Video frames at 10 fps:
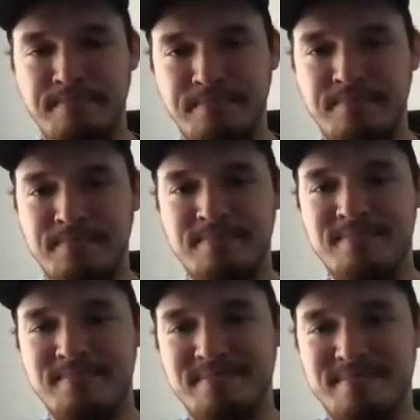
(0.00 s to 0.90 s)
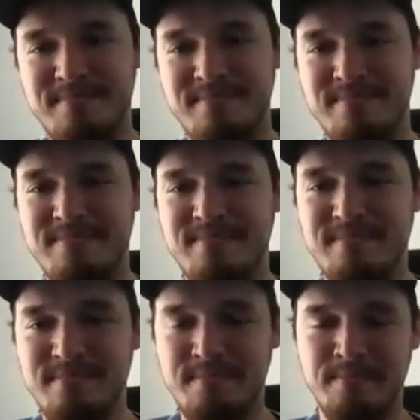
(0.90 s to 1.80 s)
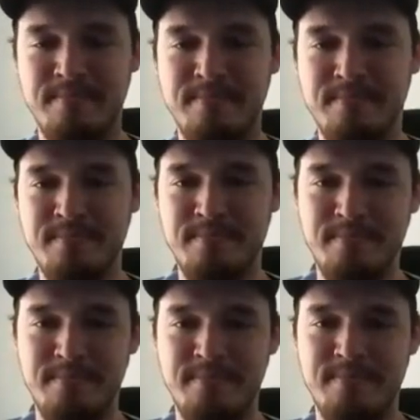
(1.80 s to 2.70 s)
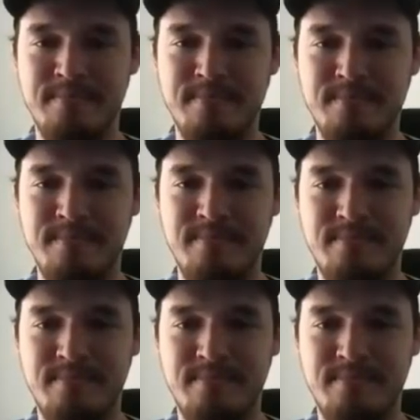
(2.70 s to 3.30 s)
(silent)